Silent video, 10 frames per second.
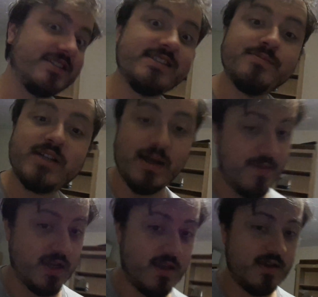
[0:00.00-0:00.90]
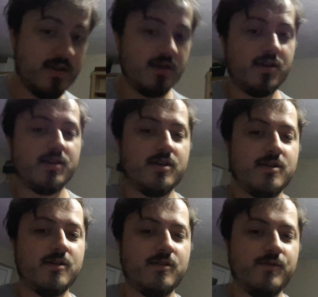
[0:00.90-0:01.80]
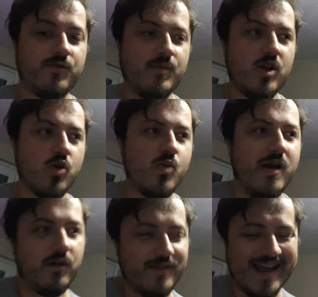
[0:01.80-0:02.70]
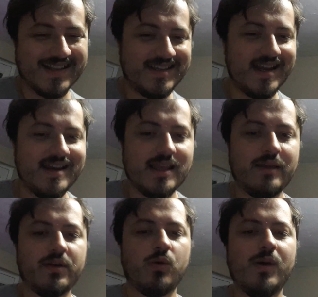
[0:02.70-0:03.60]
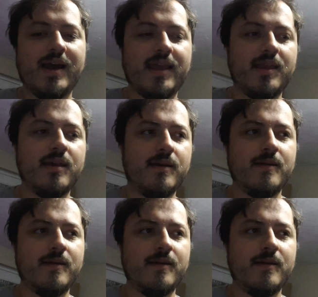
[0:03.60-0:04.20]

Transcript: to see them coming from a long way off and didn't give it away,